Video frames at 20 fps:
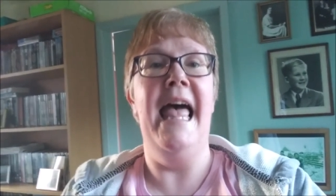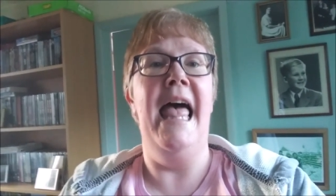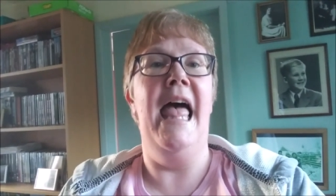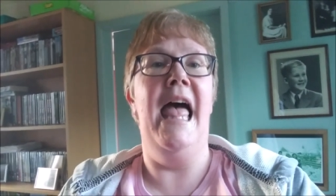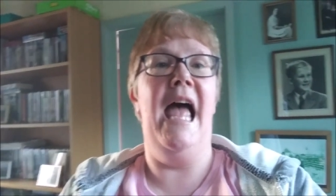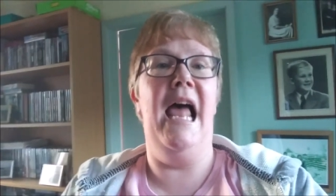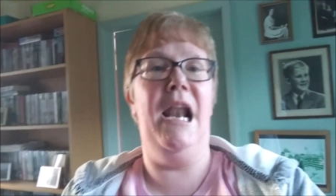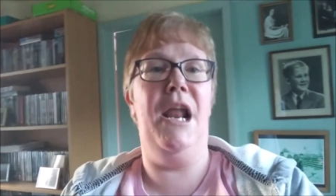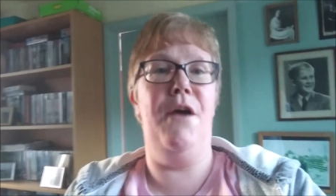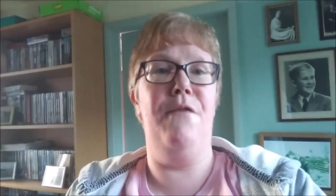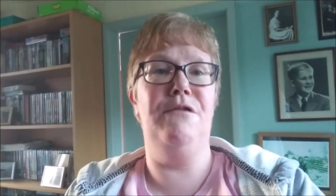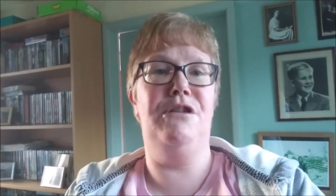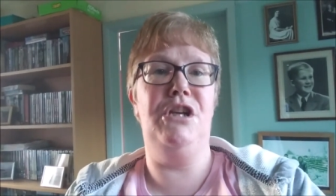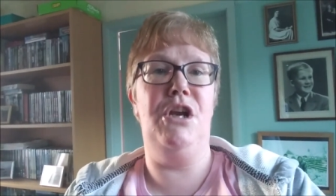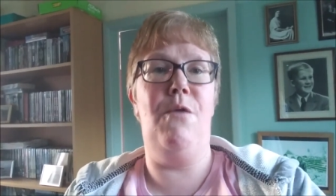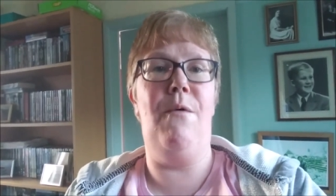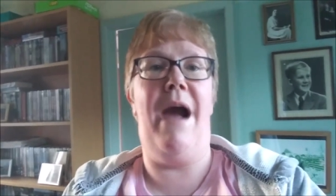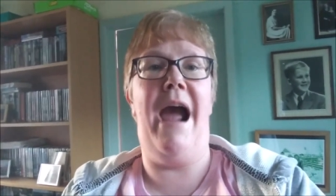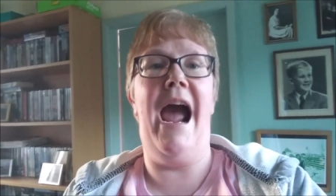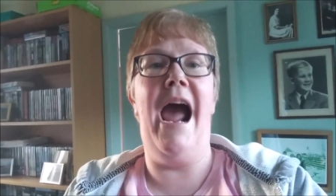Hello
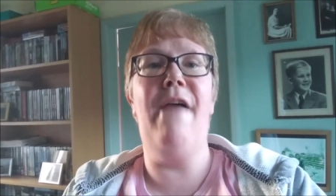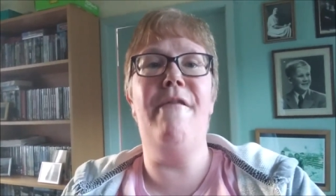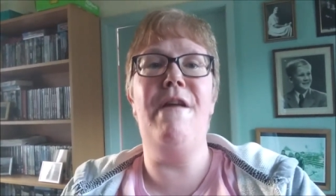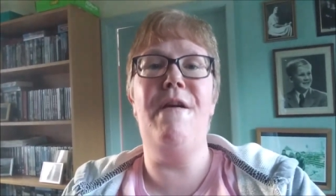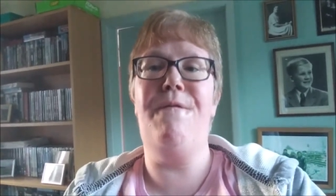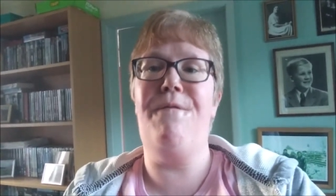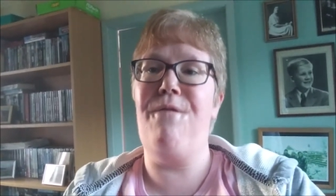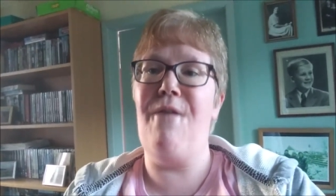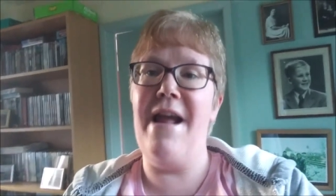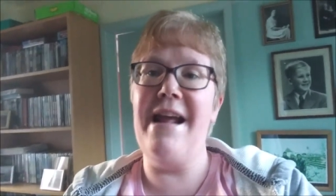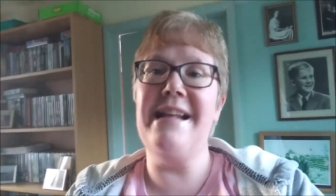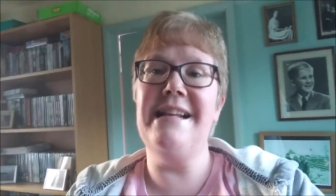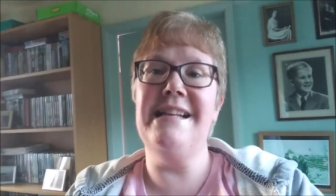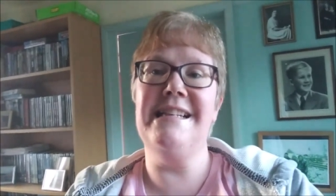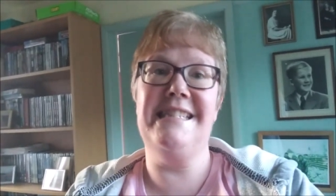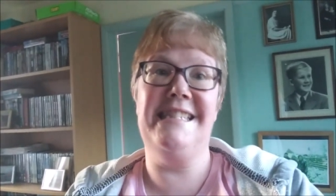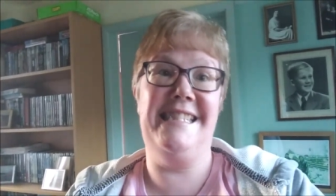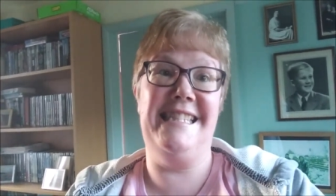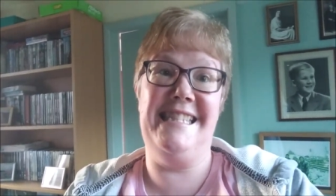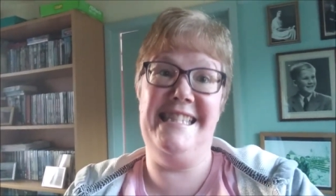to Harry Franks,
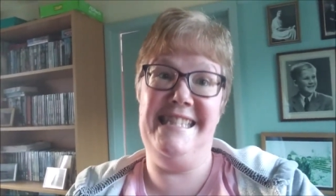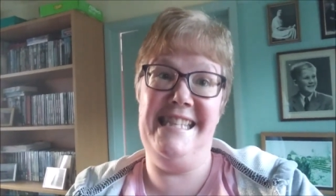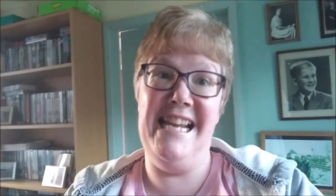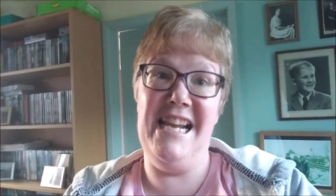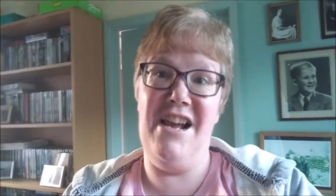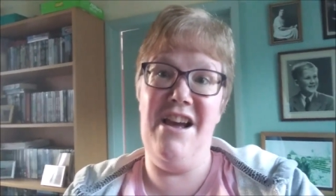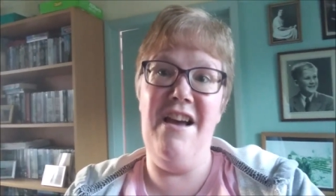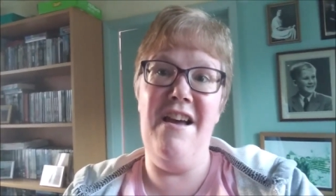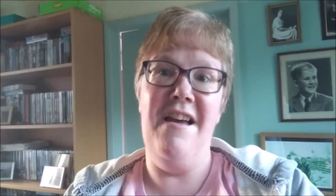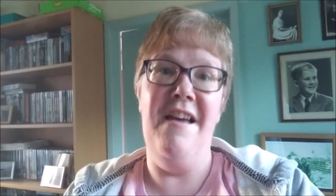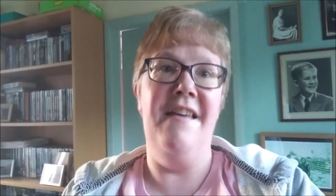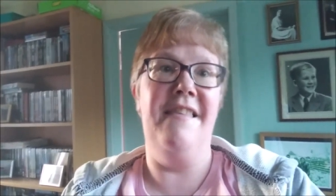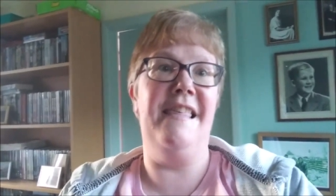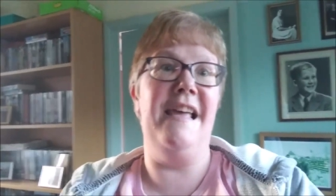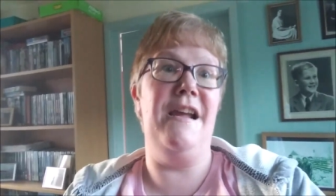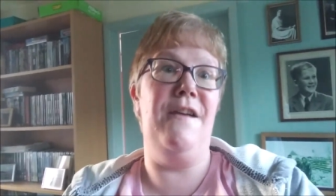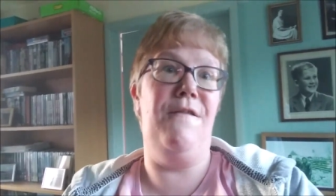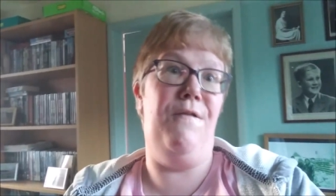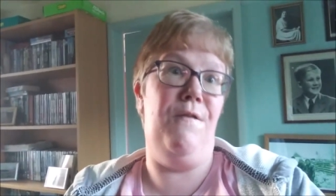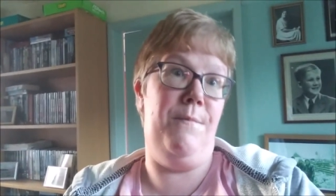the singer.
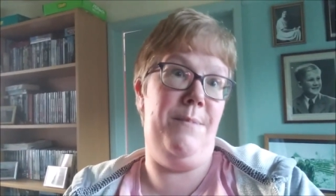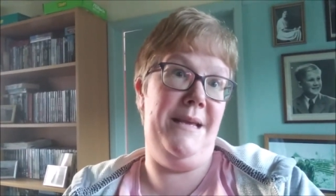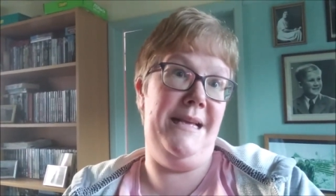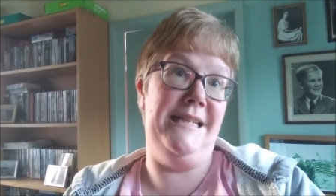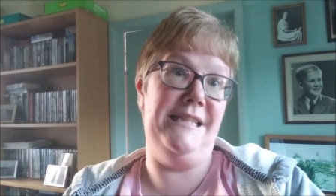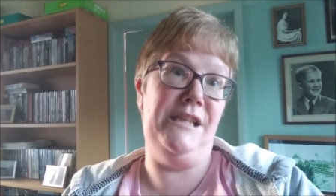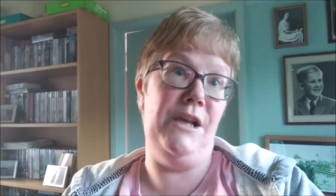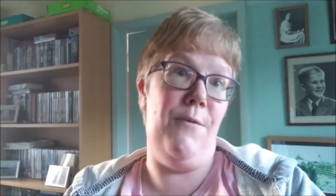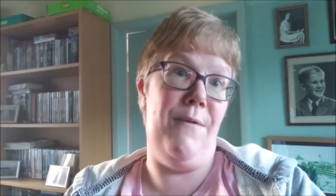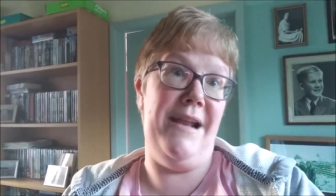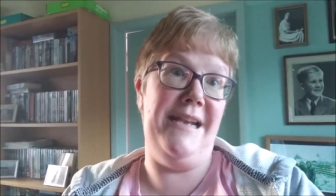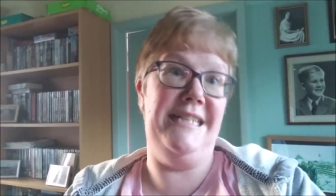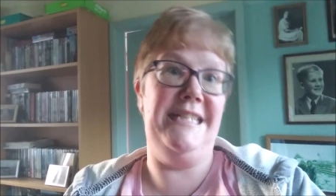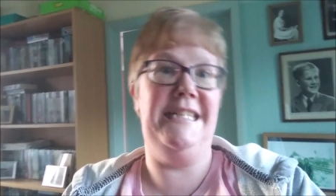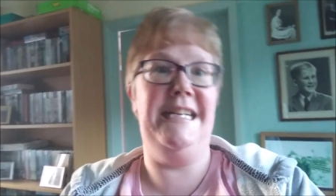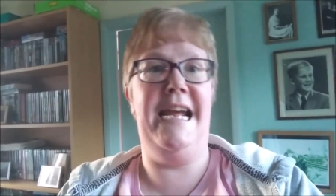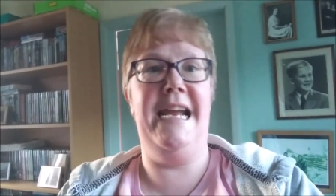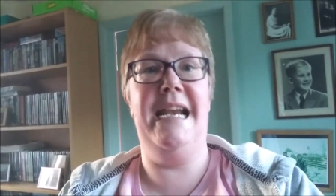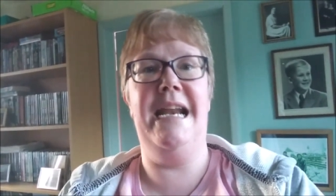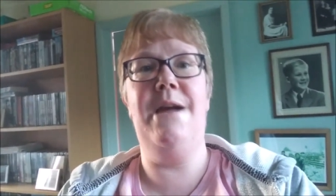Thank you for being so
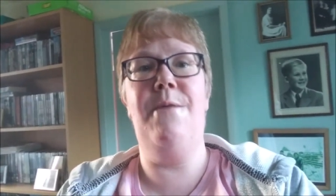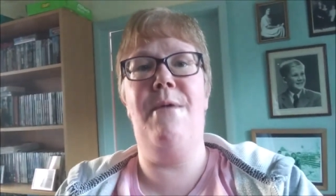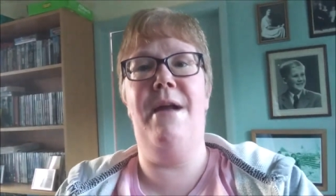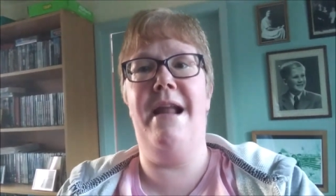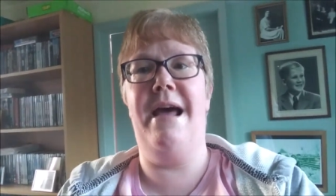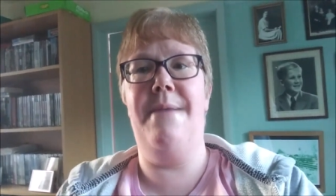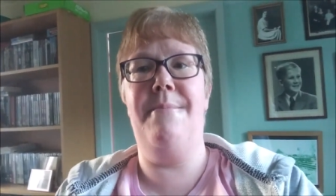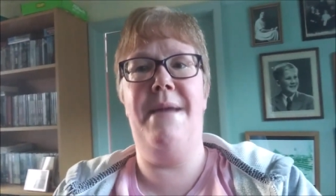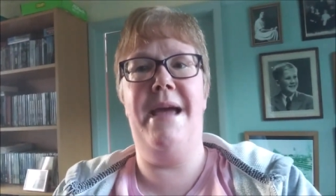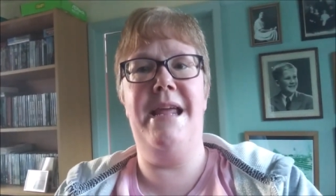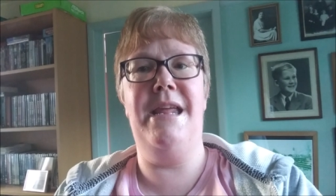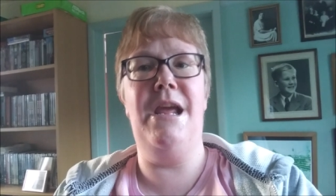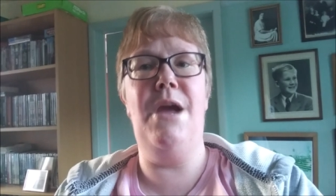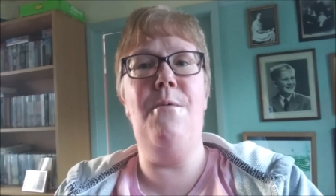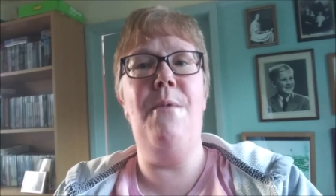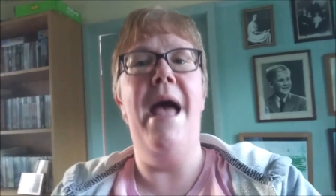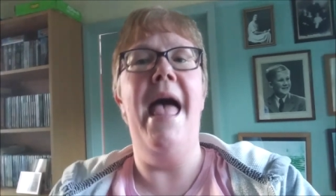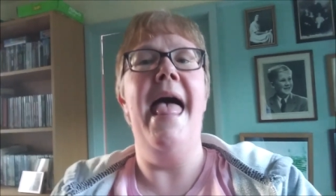entertaining when I met you.